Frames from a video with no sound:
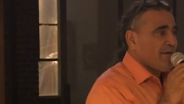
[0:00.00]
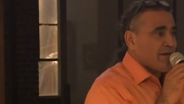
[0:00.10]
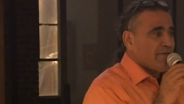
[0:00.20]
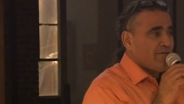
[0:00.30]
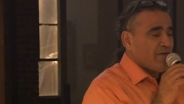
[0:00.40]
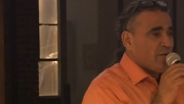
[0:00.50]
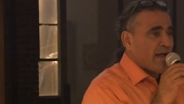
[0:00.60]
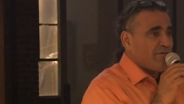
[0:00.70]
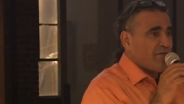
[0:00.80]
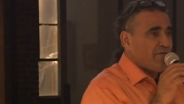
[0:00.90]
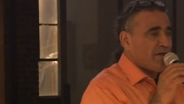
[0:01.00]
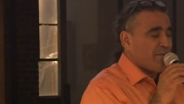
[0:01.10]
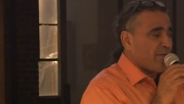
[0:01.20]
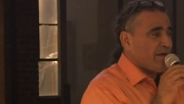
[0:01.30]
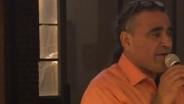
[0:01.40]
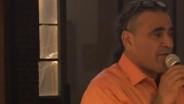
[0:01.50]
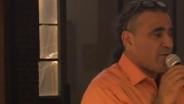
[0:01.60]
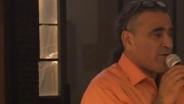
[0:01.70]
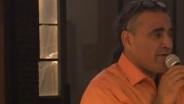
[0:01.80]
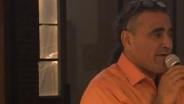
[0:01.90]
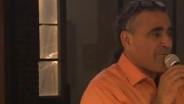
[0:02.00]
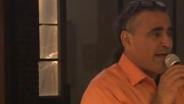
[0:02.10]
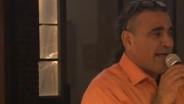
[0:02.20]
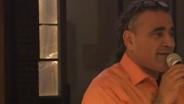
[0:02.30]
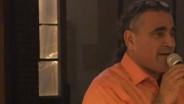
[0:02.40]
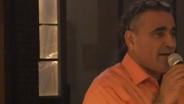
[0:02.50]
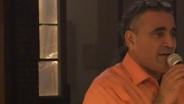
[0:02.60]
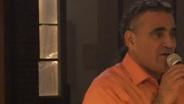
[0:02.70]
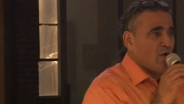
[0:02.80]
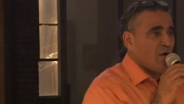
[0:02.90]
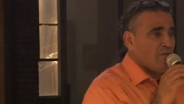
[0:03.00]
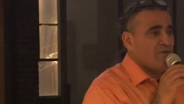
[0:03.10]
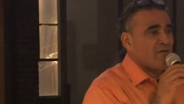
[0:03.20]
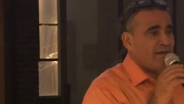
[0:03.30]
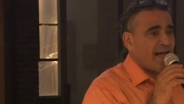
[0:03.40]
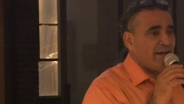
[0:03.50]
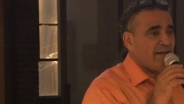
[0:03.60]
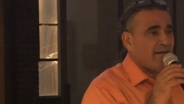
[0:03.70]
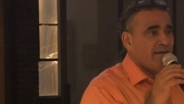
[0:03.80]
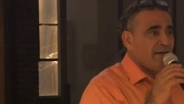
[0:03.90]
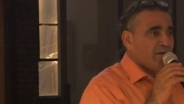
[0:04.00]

if you have a Fitbit or an Empatica and you own your data,